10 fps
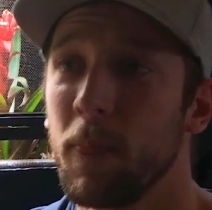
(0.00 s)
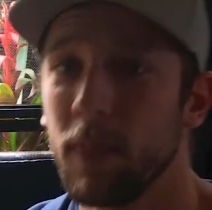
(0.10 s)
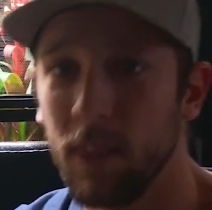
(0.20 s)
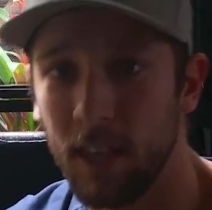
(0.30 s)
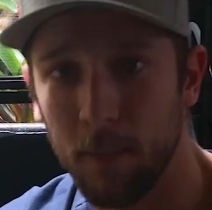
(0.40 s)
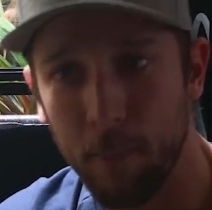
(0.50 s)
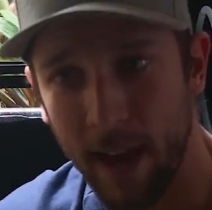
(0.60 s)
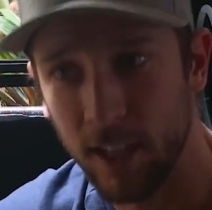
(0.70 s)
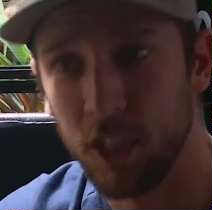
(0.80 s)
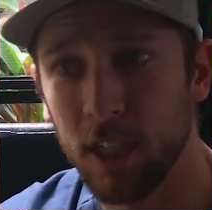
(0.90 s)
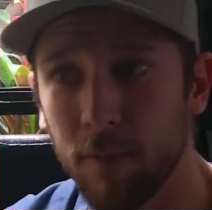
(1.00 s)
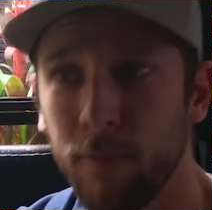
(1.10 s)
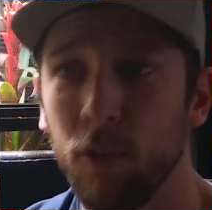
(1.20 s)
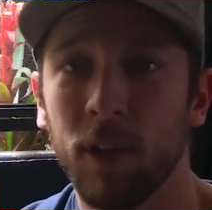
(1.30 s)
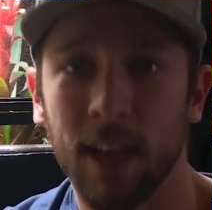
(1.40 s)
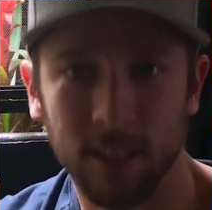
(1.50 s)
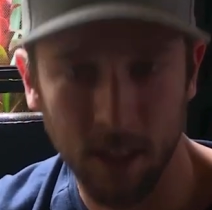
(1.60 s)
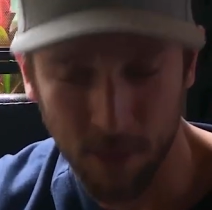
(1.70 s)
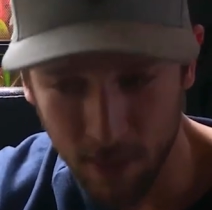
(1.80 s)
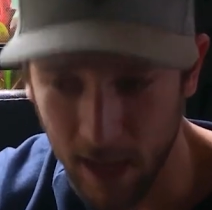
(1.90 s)
the Pangea food has
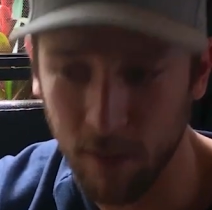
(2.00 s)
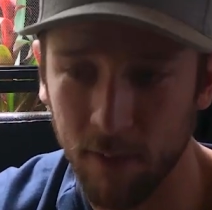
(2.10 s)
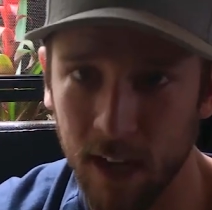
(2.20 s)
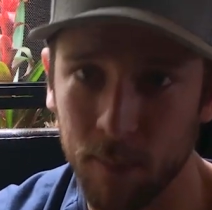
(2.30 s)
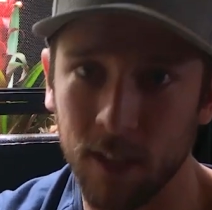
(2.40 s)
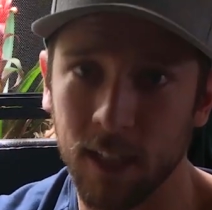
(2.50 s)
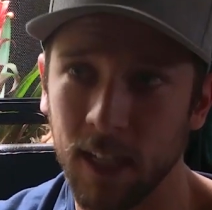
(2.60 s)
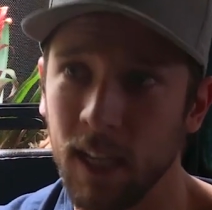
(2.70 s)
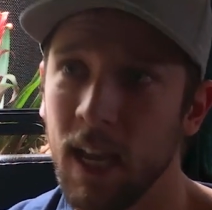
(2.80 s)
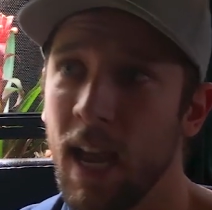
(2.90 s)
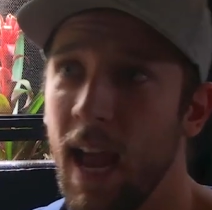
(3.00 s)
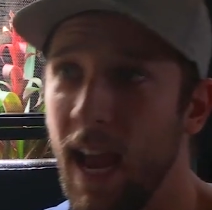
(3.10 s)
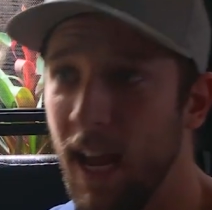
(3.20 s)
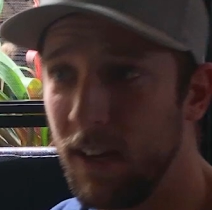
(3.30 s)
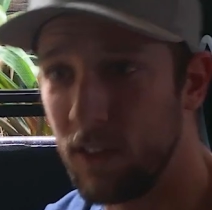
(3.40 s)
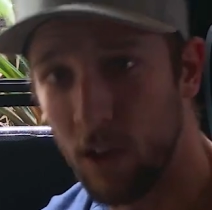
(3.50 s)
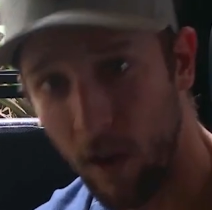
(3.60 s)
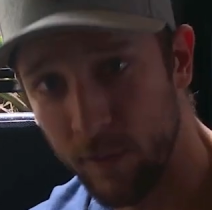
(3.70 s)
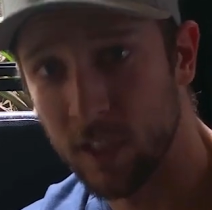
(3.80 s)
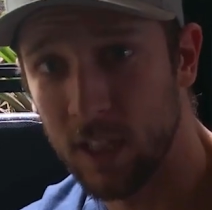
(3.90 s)
synthetic vitamin D, and
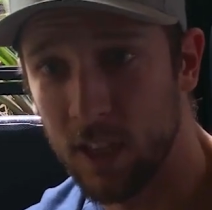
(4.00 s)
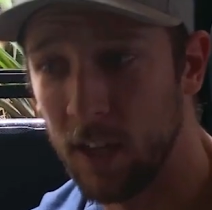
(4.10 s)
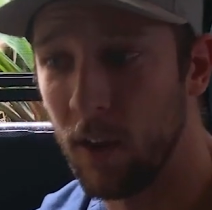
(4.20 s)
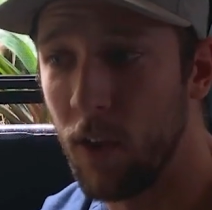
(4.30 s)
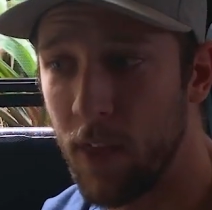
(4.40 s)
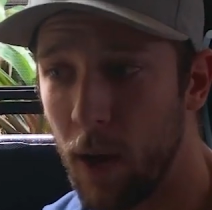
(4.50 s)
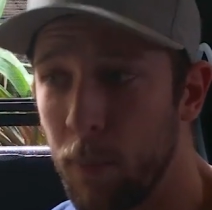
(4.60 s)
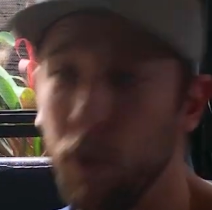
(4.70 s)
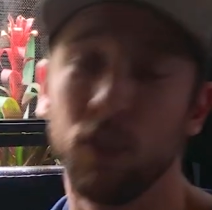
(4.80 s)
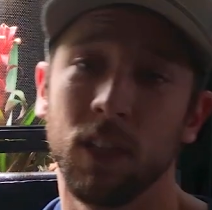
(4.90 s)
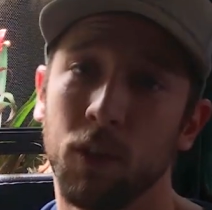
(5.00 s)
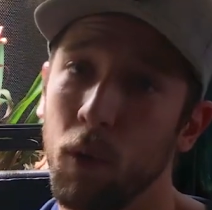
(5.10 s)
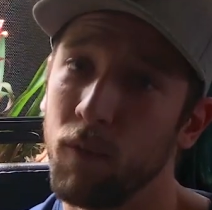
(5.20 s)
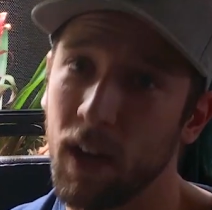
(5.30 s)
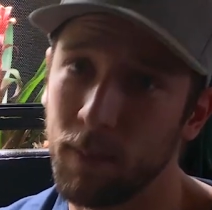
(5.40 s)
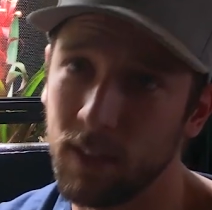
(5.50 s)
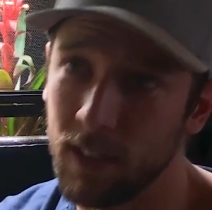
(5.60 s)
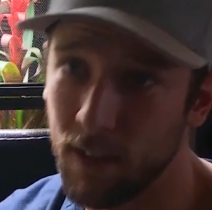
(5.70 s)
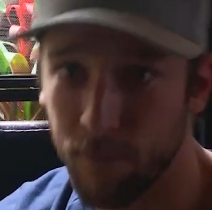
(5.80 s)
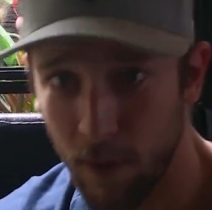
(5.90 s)
obviously they are producing their own vitamin
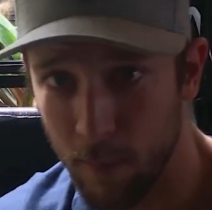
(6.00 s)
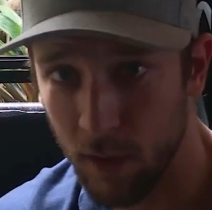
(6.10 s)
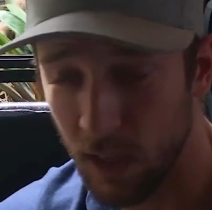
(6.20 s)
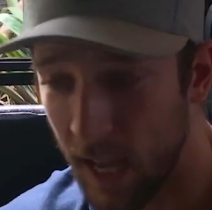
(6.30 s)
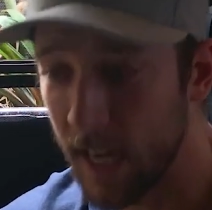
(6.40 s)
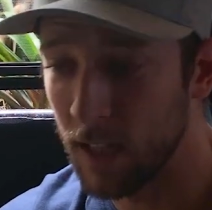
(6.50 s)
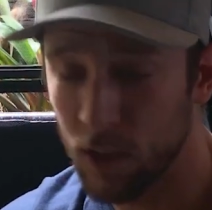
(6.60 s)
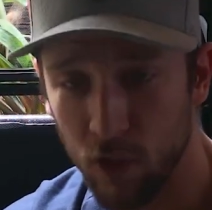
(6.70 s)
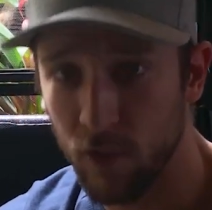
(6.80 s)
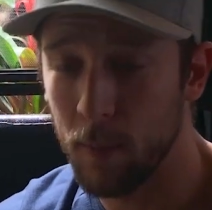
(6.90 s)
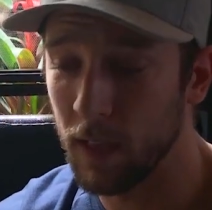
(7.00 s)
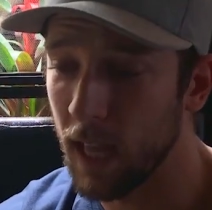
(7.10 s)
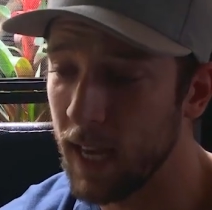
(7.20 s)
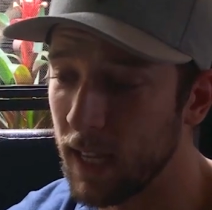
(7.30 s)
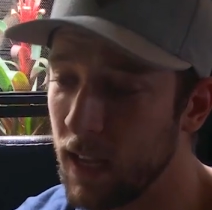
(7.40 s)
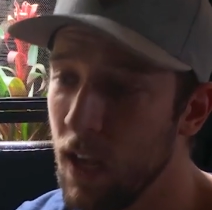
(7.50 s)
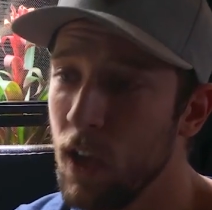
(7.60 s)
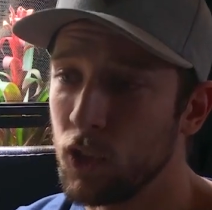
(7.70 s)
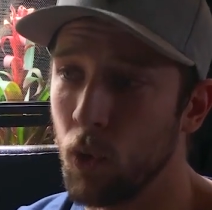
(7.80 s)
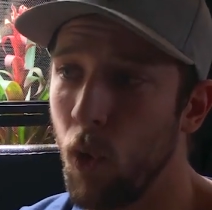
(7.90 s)
D from the lighting, the UVB lighting.
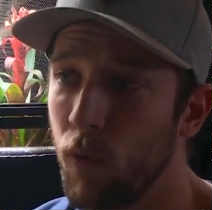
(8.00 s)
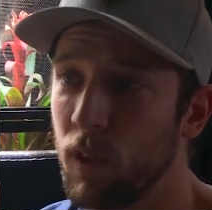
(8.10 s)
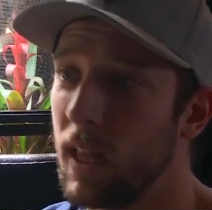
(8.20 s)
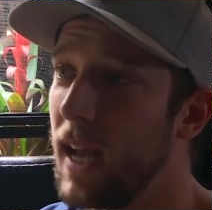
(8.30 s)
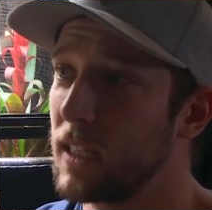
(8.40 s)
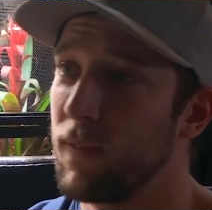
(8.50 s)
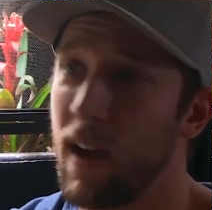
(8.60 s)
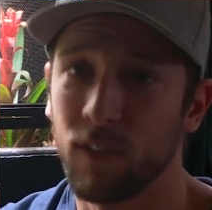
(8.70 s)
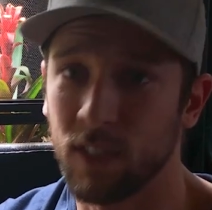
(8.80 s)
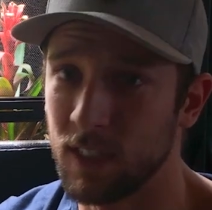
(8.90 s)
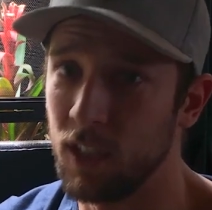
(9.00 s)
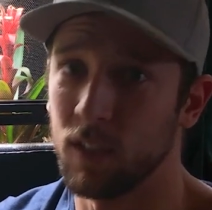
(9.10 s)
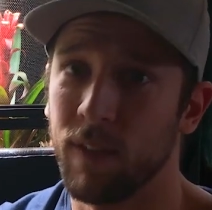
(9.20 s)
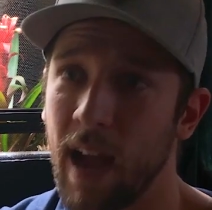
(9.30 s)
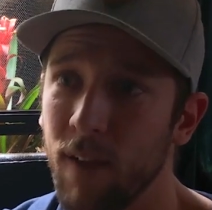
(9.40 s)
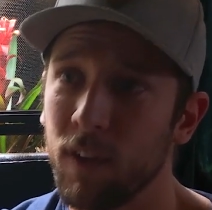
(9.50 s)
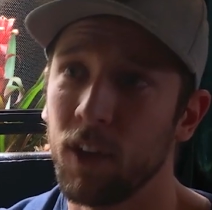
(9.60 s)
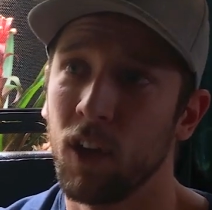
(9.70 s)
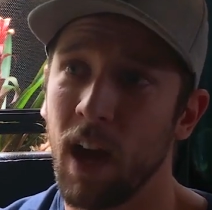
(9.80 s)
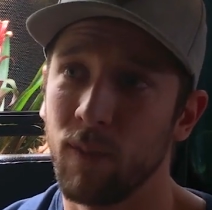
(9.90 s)
So over the last 5 or 6 years of having
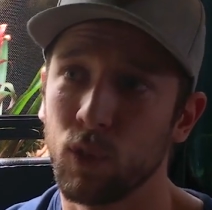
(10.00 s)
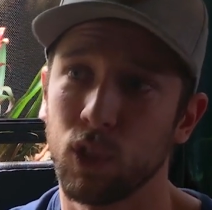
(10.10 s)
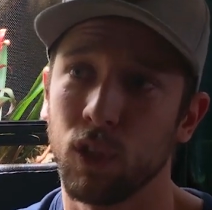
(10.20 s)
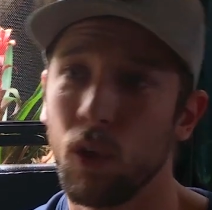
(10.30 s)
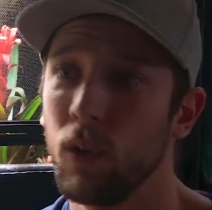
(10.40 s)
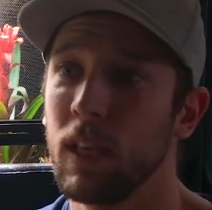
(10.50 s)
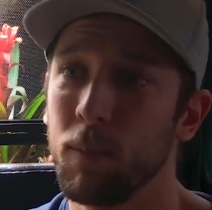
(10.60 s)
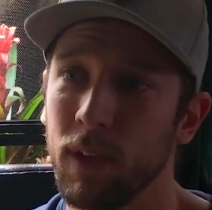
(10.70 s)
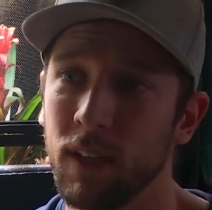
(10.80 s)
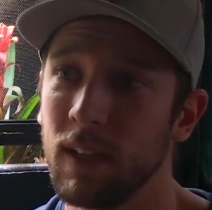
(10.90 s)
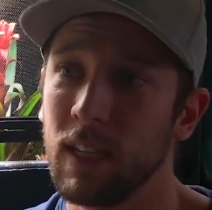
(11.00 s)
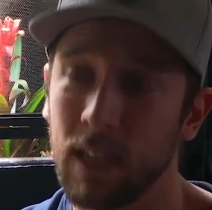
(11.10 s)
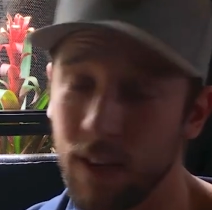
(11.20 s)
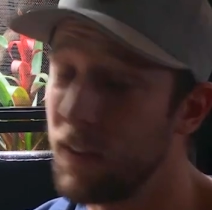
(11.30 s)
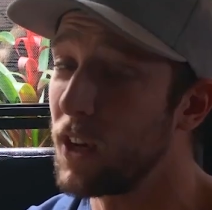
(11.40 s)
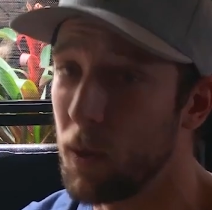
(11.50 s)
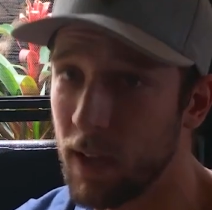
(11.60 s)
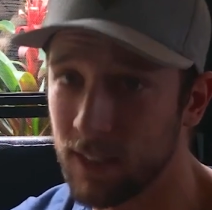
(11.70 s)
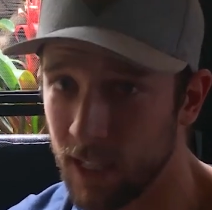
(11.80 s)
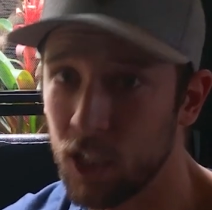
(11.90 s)
her, I've slowly been giving her
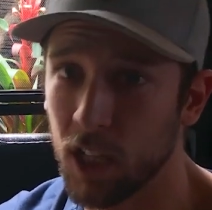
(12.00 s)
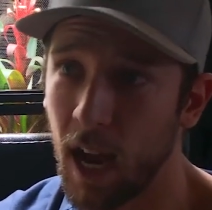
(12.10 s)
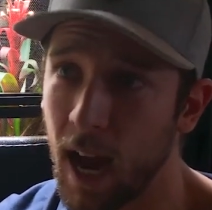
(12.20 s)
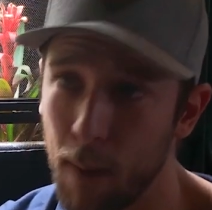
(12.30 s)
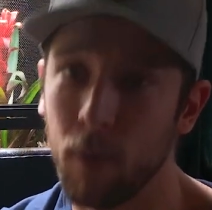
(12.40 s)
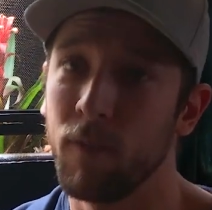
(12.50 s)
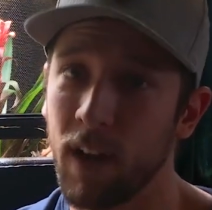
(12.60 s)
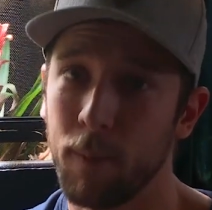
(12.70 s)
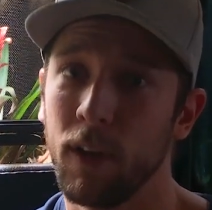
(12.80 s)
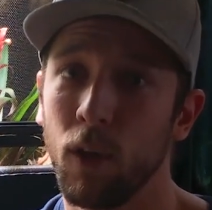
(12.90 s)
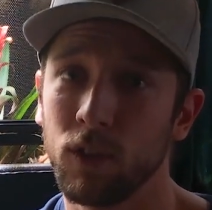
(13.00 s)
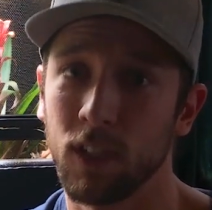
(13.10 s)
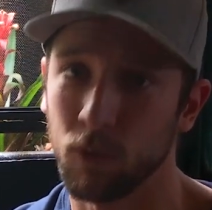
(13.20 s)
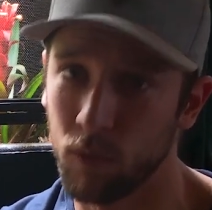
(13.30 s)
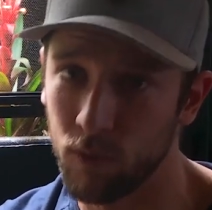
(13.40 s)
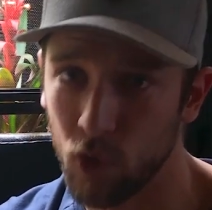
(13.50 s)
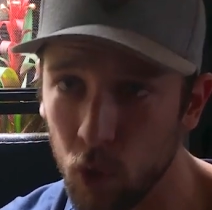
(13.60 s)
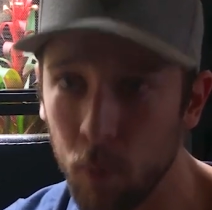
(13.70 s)
essentially hypervitaminosis with too